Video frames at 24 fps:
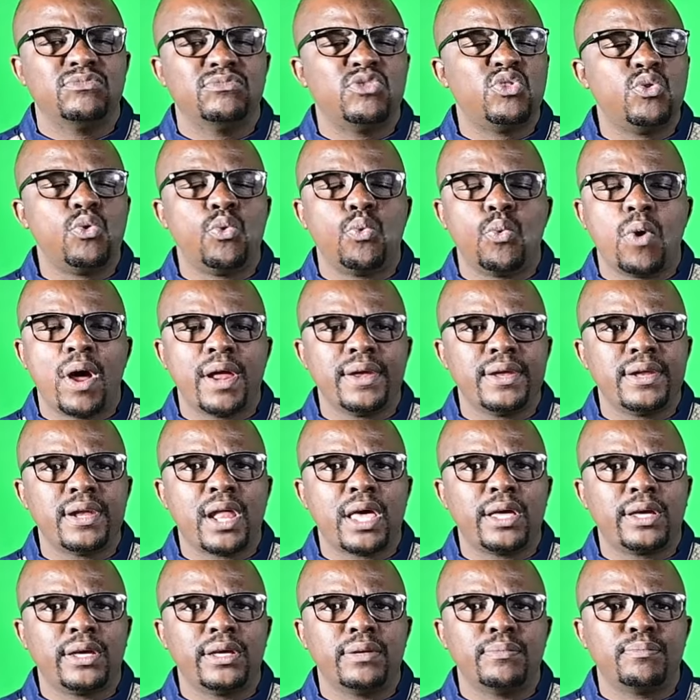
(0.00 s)
No one, and
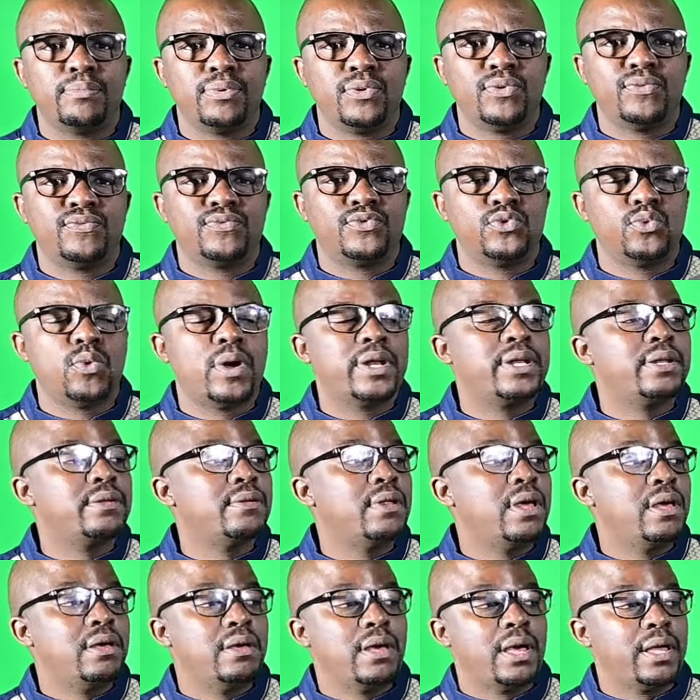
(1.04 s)
I can prove to one,
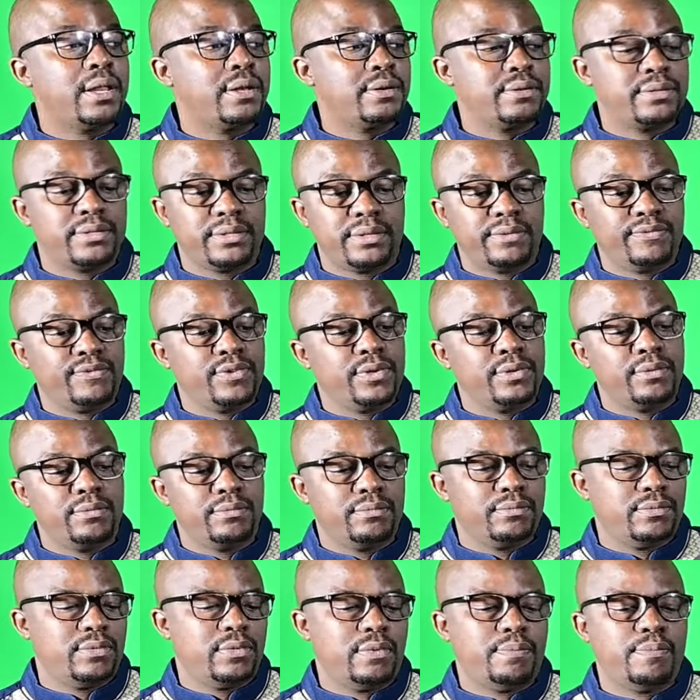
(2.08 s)
and even
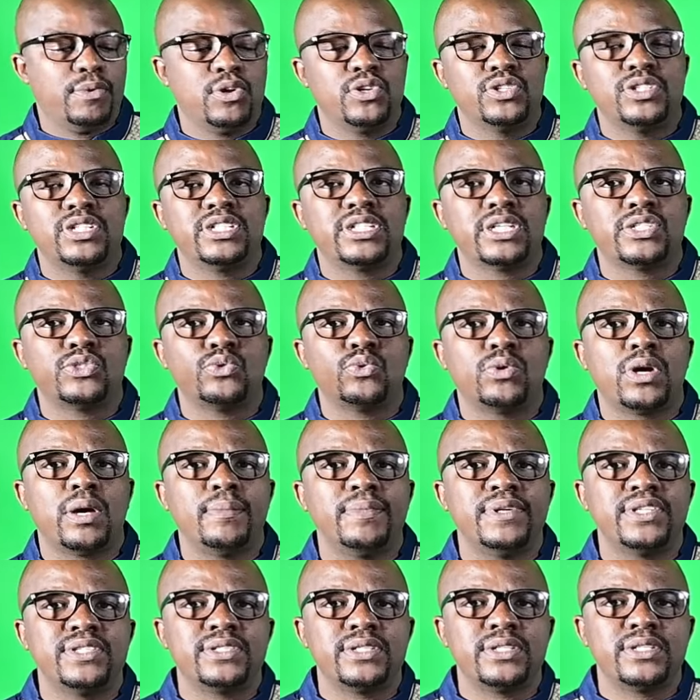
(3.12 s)
politicians who
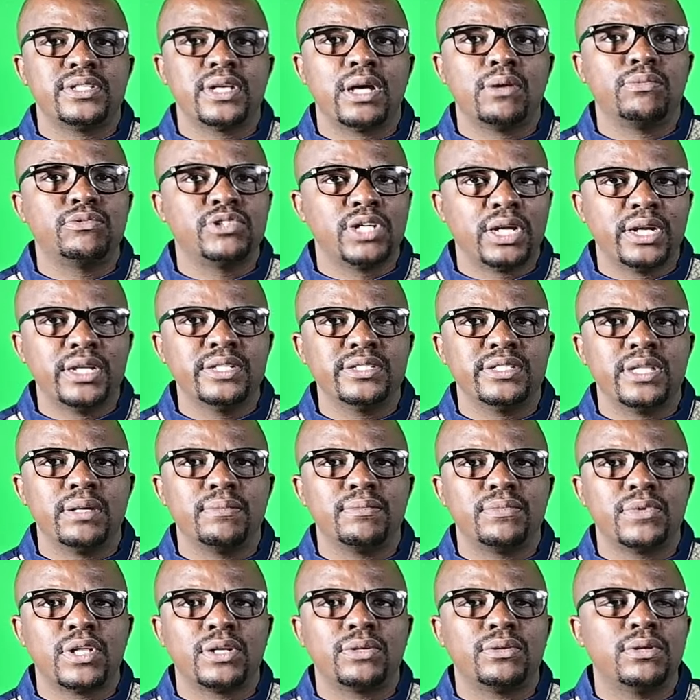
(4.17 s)
come and sit here, I'll challenge
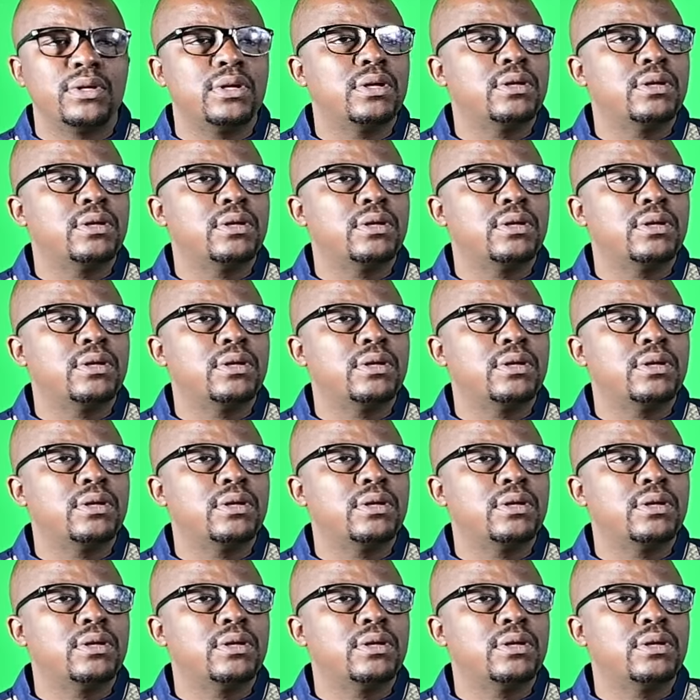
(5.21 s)
them that